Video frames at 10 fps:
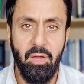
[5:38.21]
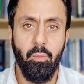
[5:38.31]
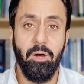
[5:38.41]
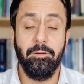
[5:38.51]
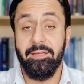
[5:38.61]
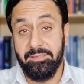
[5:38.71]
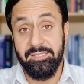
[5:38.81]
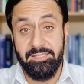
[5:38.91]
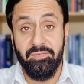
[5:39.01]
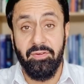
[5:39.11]
Well, it
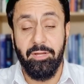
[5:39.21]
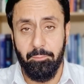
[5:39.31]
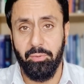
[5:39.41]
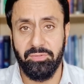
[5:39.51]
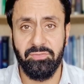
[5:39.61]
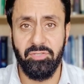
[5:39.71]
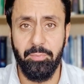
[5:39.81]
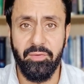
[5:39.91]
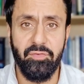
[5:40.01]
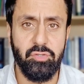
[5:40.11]
is a very important
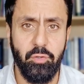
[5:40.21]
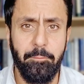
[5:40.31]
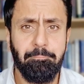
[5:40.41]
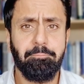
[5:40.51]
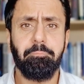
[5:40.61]
topic for sure.